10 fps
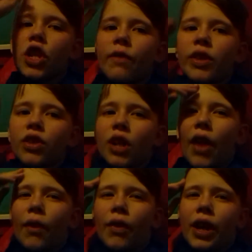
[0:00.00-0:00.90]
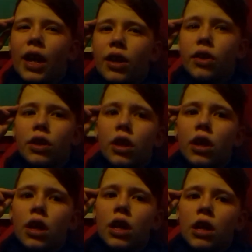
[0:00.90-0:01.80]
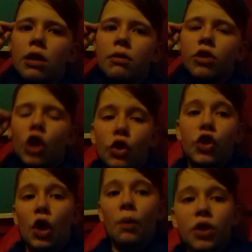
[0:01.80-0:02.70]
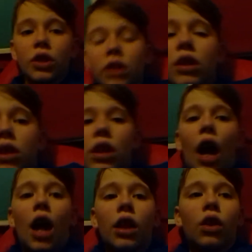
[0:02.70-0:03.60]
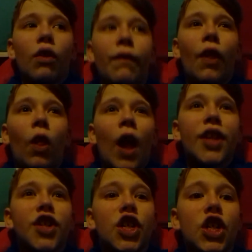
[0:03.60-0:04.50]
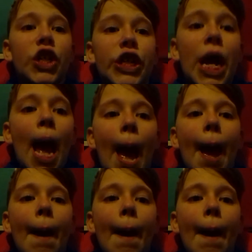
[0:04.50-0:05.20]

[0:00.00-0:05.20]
if it's, I don't think it is. So just go onto the that and look for the lads, and yeah,